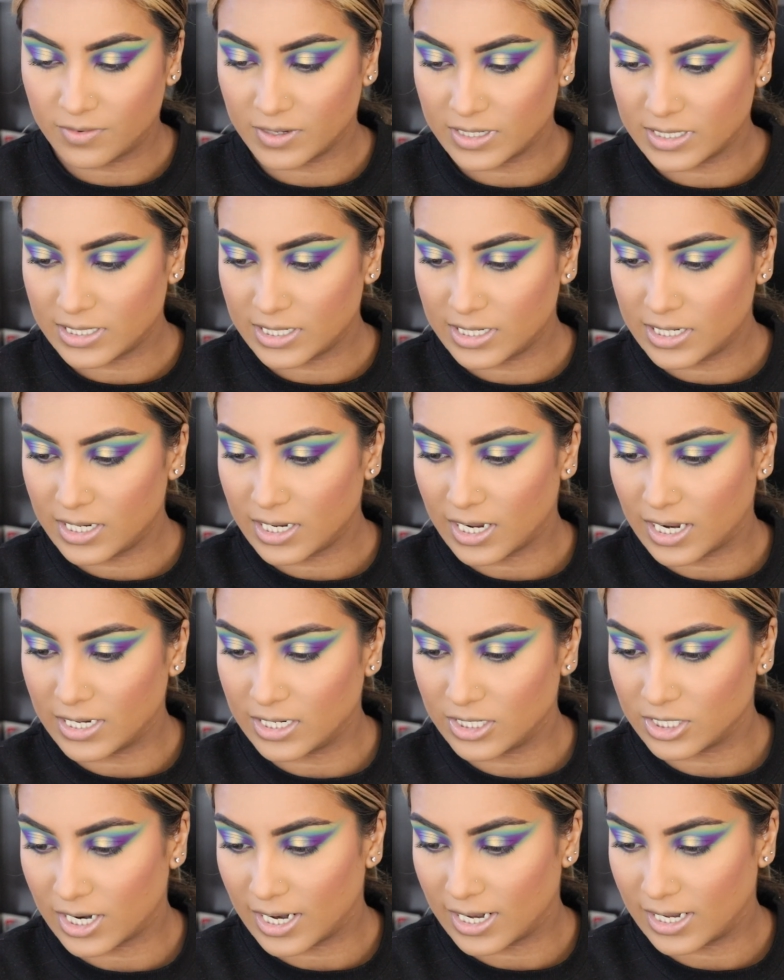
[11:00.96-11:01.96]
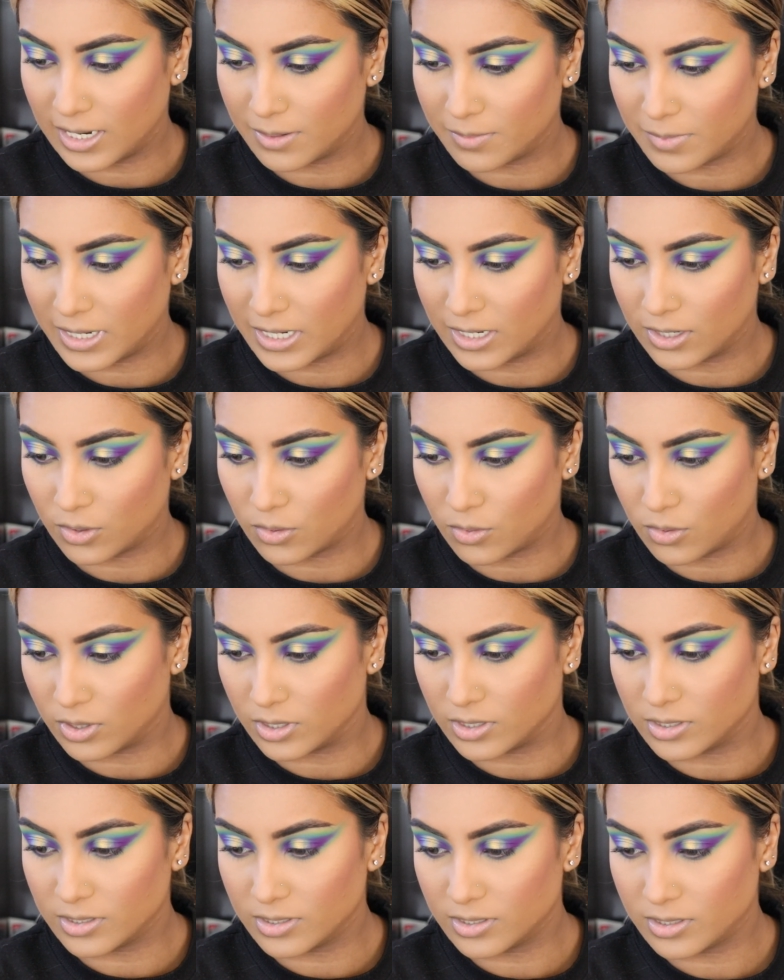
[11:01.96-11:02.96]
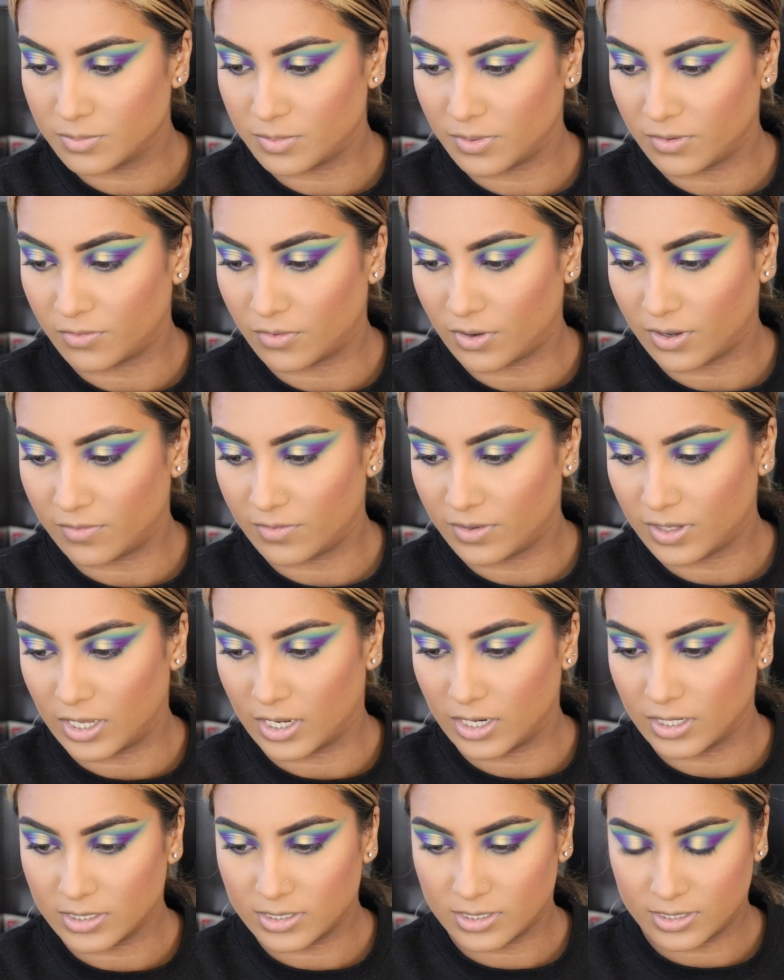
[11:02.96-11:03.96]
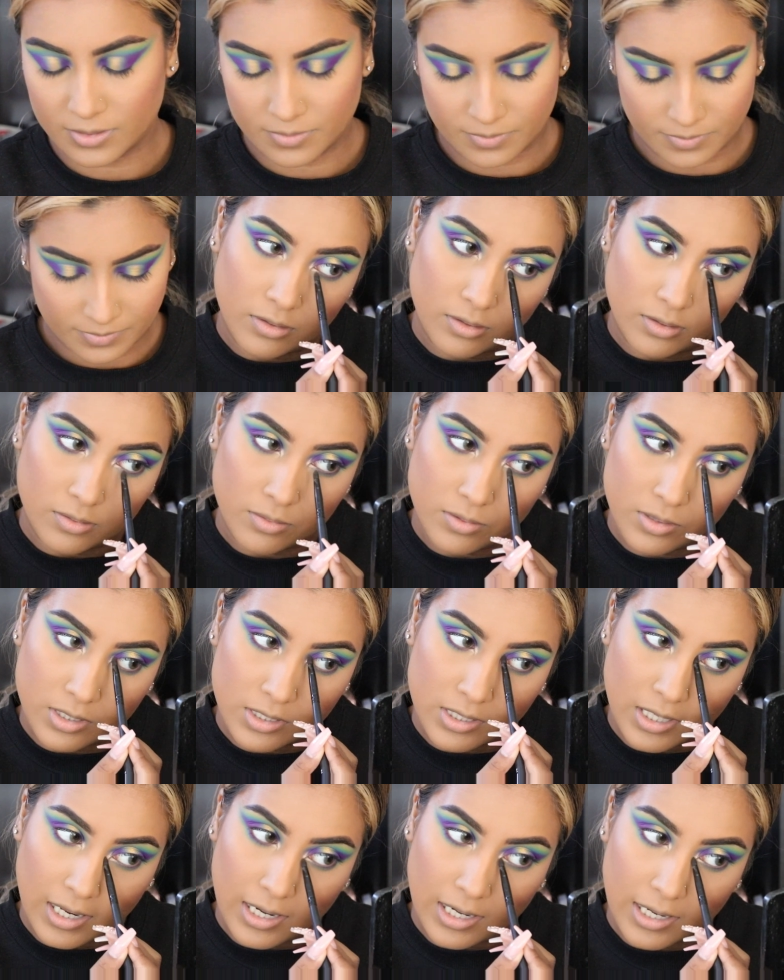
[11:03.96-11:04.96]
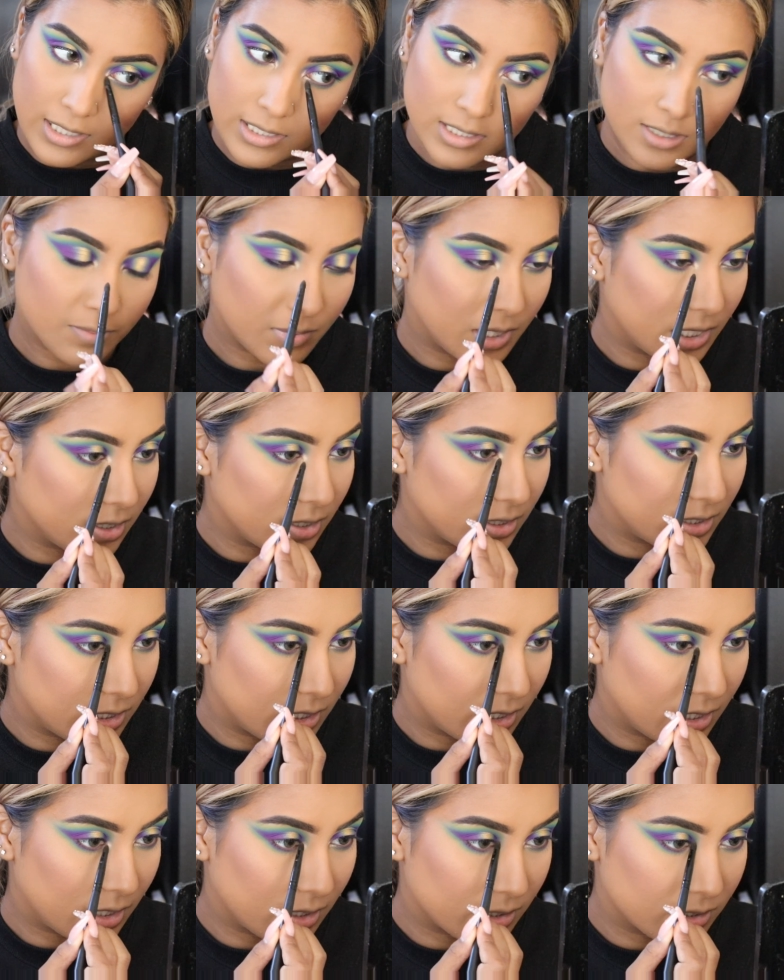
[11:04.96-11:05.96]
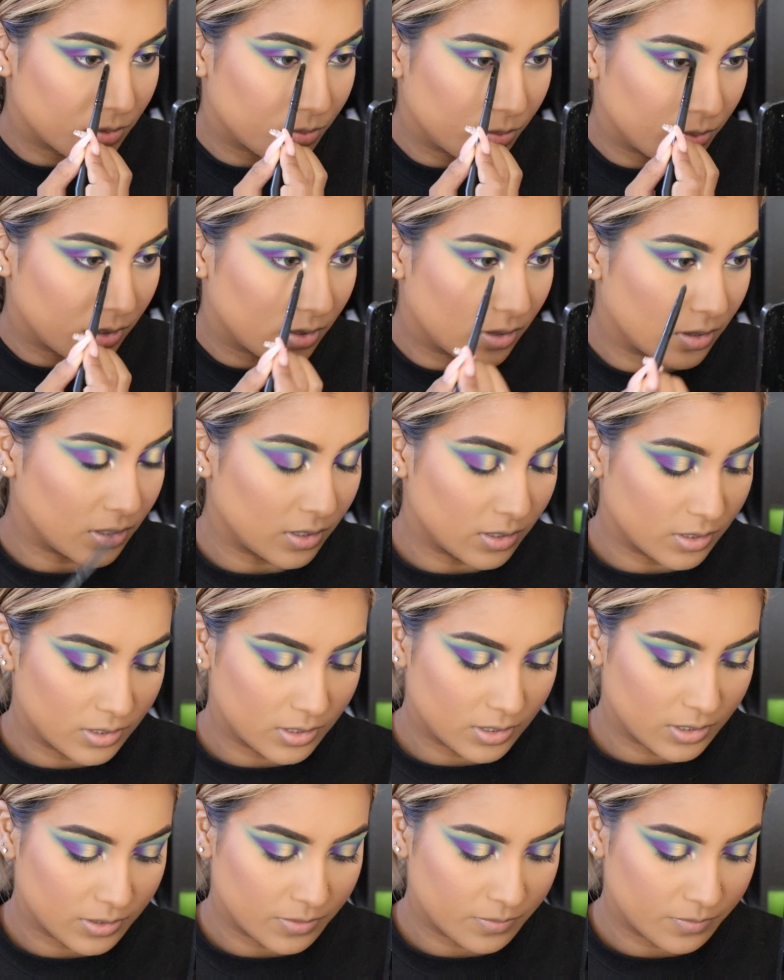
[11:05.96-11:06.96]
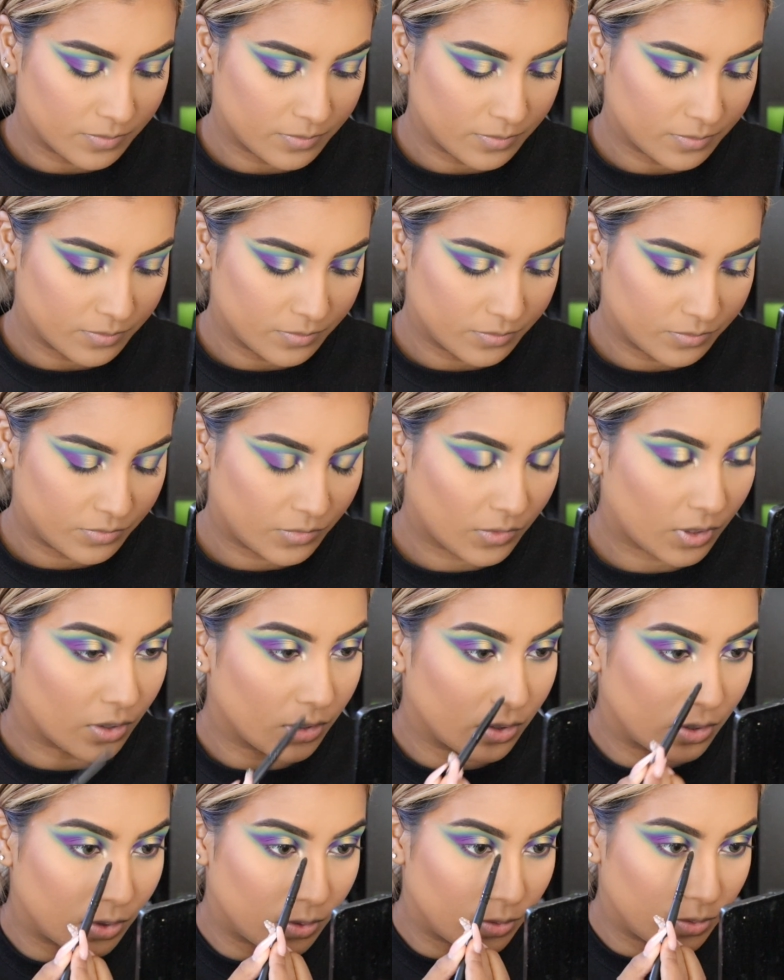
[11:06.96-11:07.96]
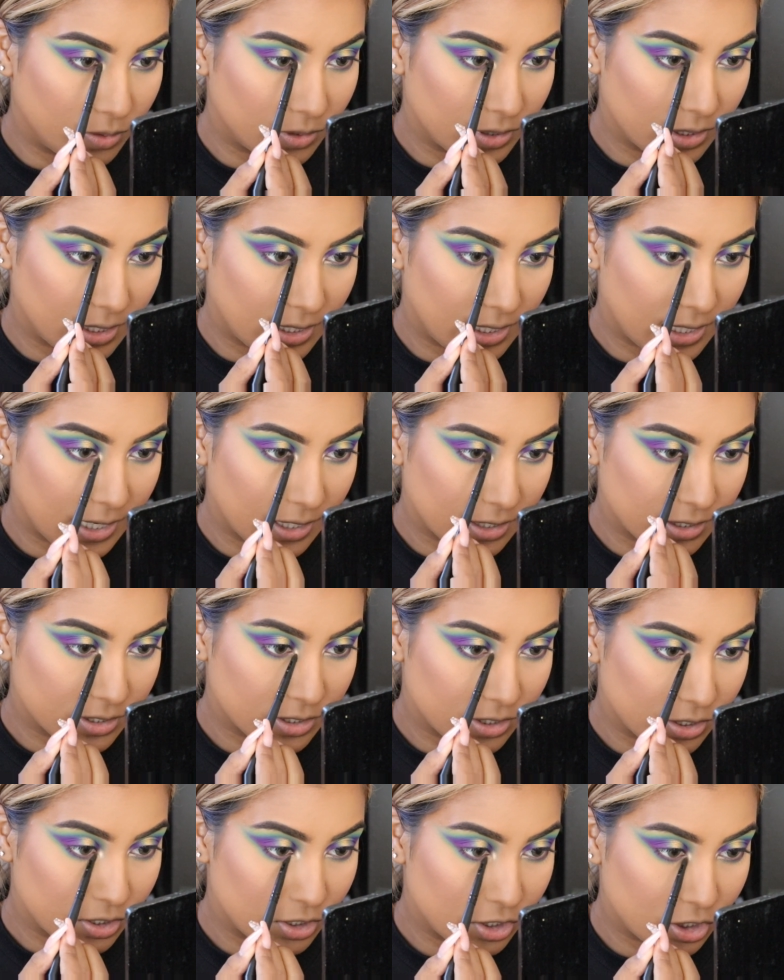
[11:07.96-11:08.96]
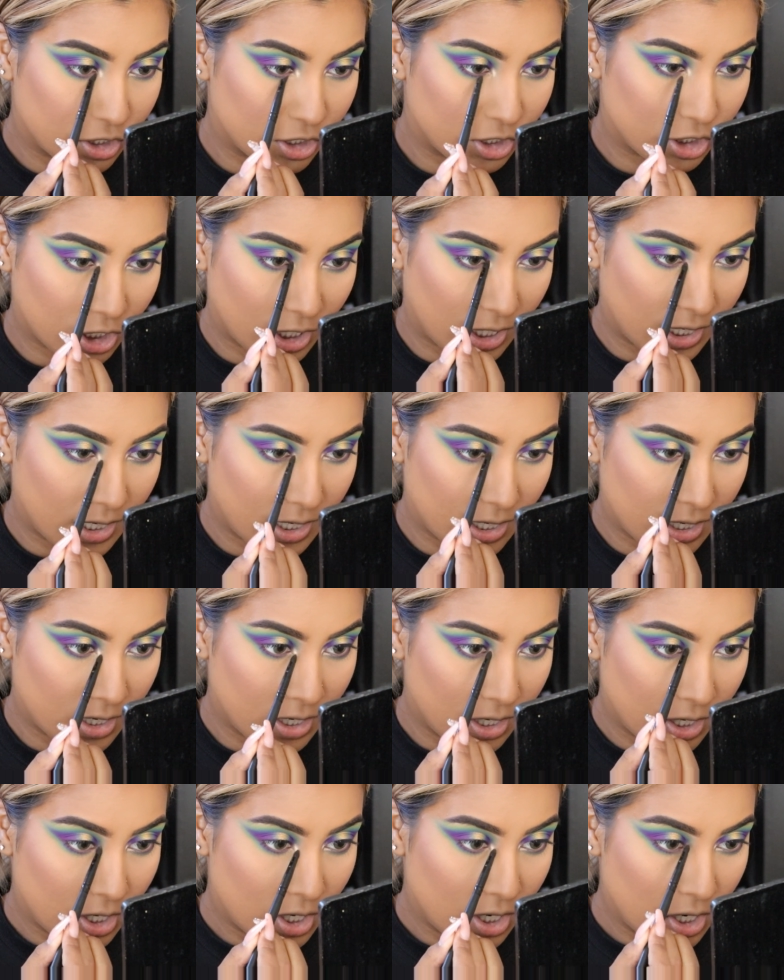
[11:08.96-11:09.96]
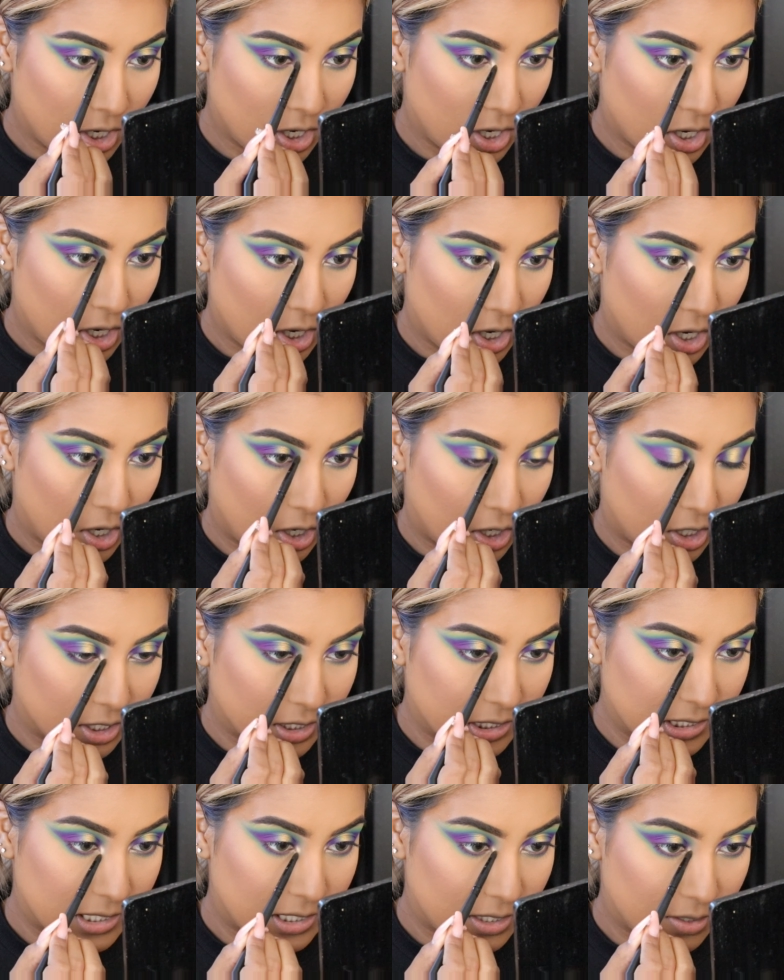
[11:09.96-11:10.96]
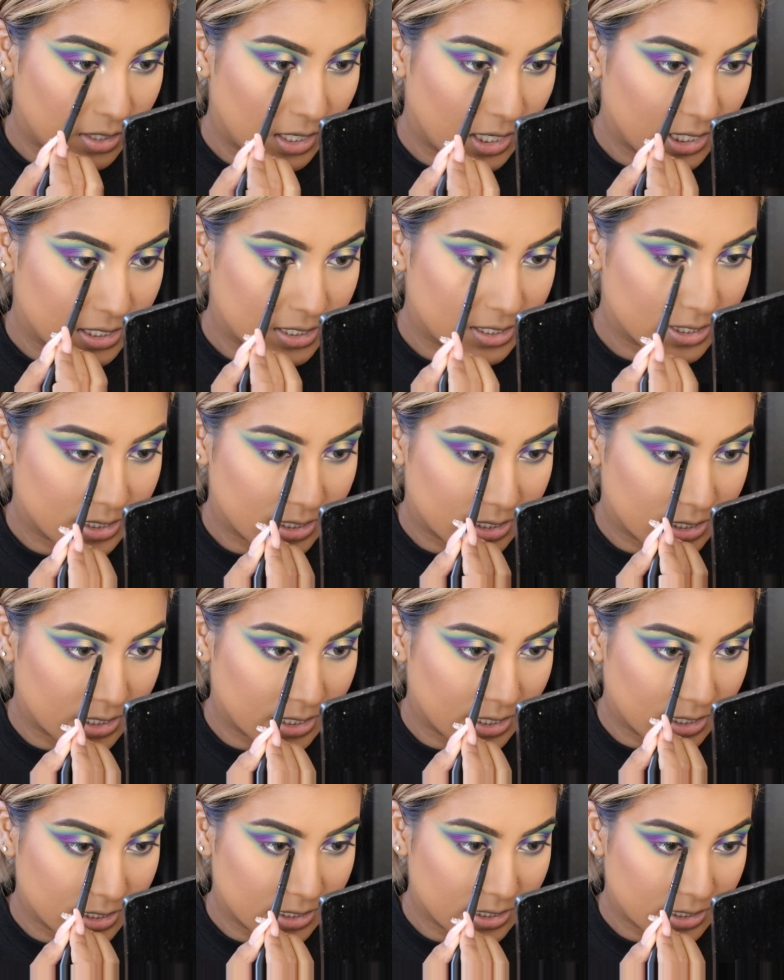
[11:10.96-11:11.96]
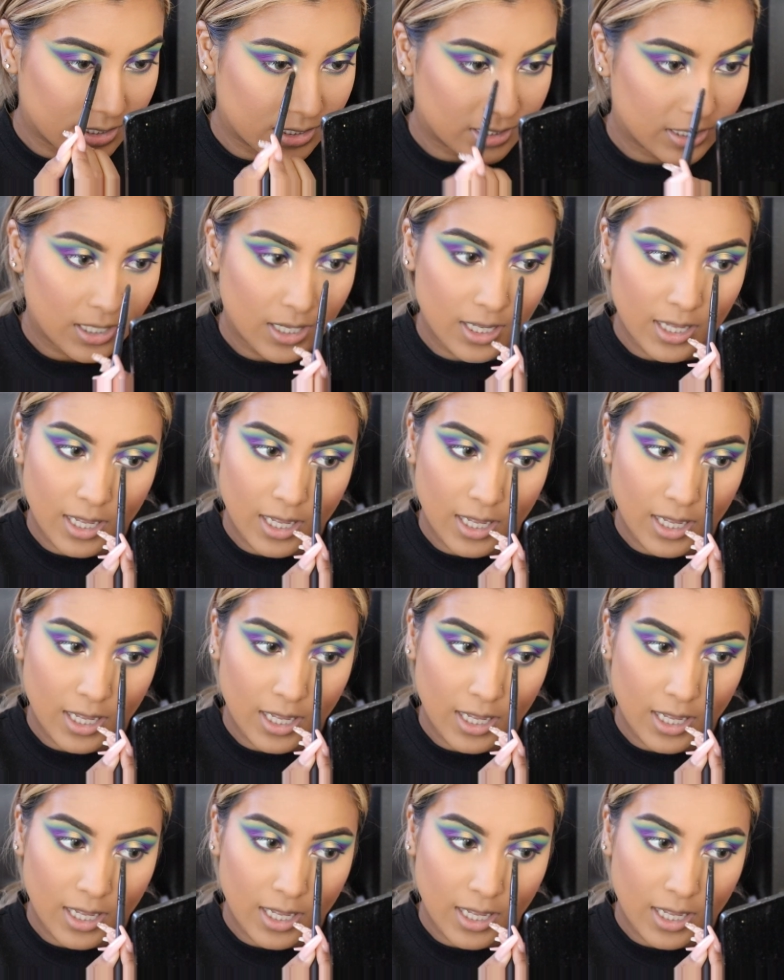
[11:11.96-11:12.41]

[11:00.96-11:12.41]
Firstly, I need to highlight my inner corners before I forget. I'm just highlighting my inner tear ducts with this Gold Luxe shade. Honestly, you guys, this